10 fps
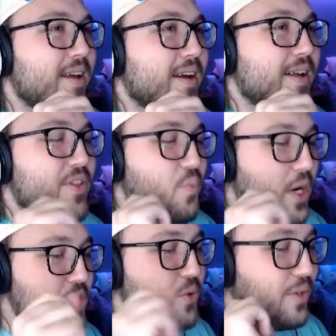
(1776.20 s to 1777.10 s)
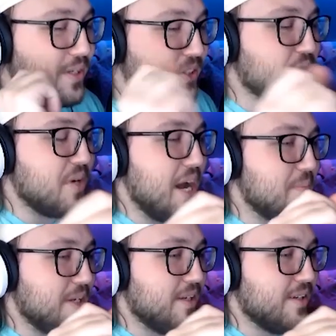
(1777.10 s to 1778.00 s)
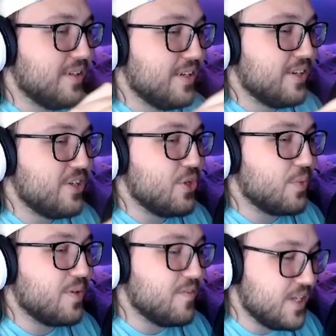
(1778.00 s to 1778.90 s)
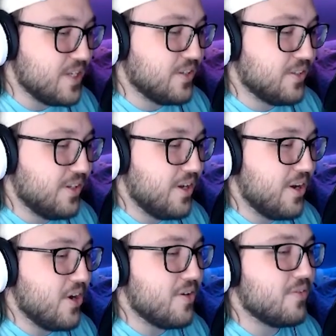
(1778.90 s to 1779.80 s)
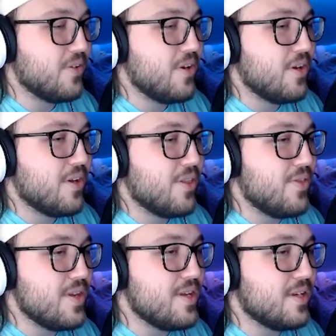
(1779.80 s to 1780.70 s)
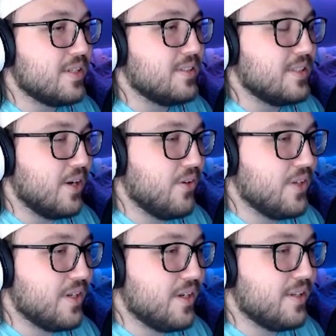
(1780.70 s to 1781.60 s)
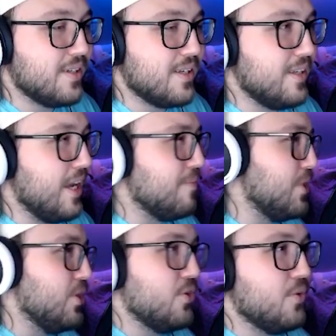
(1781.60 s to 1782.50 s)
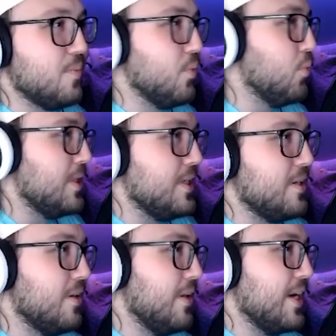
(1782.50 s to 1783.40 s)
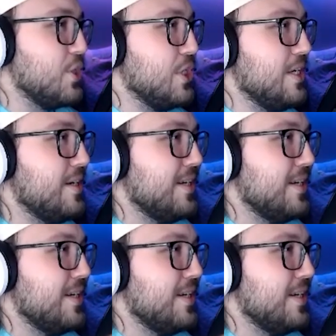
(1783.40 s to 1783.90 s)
when you were describing your reveal of the Zelda GameCube Wii collection,